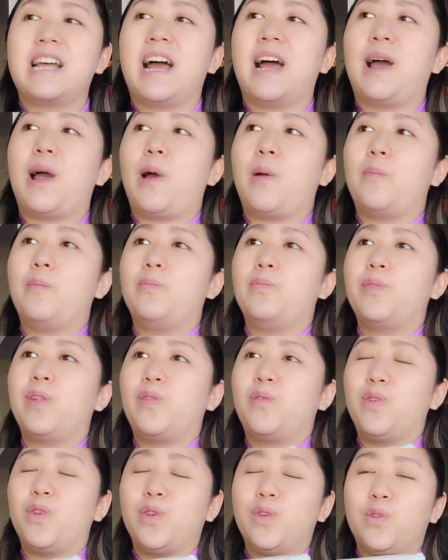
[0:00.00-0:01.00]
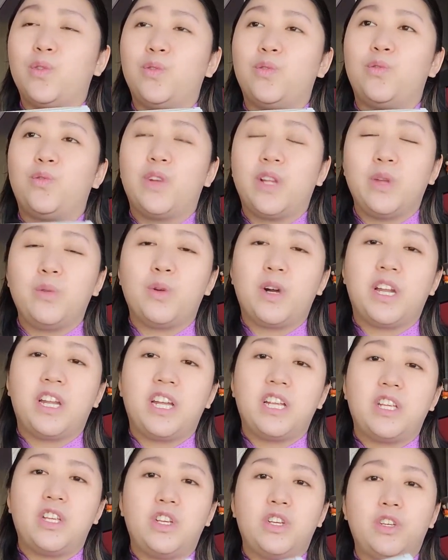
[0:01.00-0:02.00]
Um, if you really want
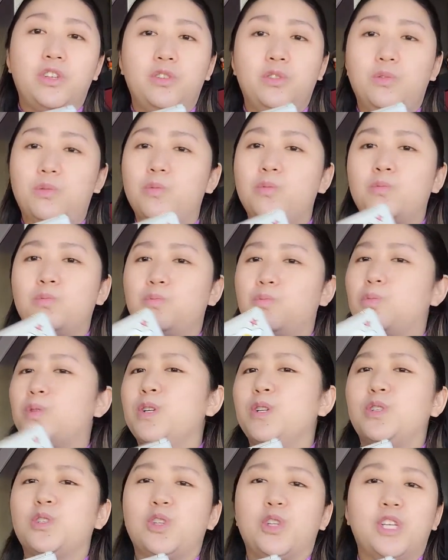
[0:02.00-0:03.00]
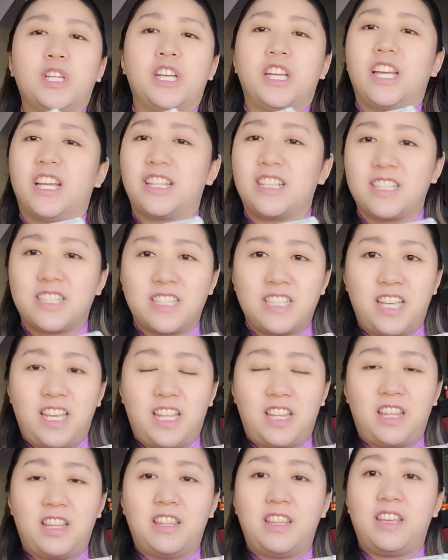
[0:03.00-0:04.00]
it, you pretty sure you can get this
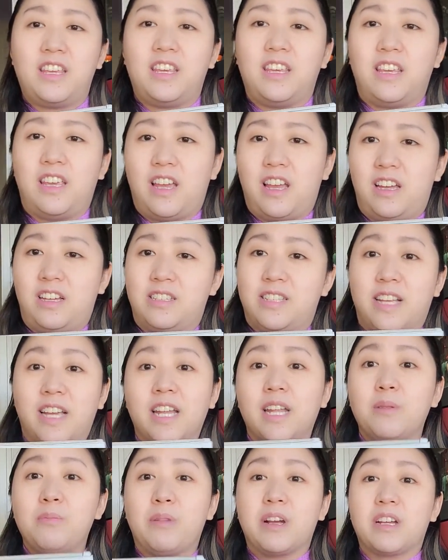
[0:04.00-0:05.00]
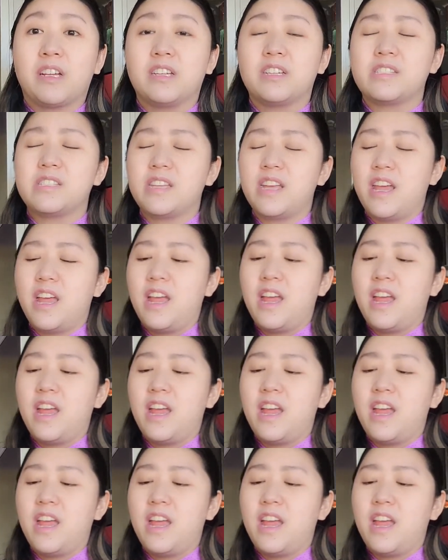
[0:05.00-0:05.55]
in the uh, secondhand market,